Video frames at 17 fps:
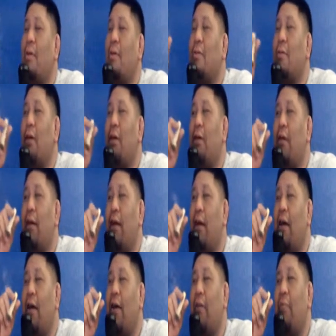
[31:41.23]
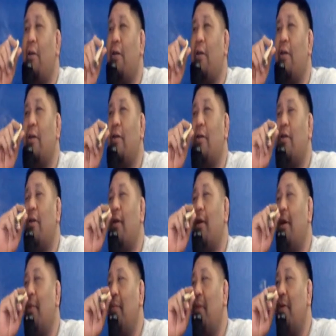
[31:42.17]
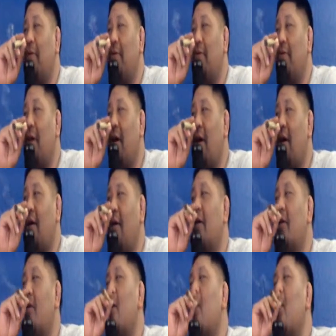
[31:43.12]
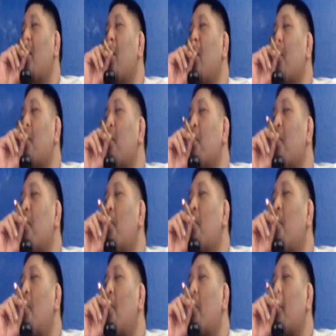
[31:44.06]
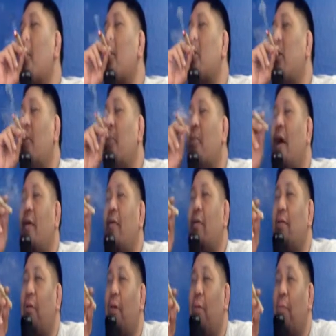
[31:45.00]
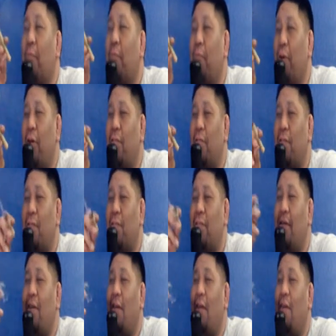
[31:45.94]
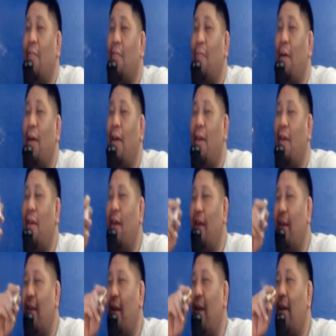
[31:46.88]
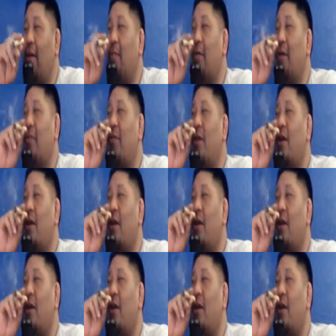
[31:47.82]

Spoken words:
Like, damn, this shit is starting to get me too tired. So I'm going to have to start bringing these sativas back in to get that uplifting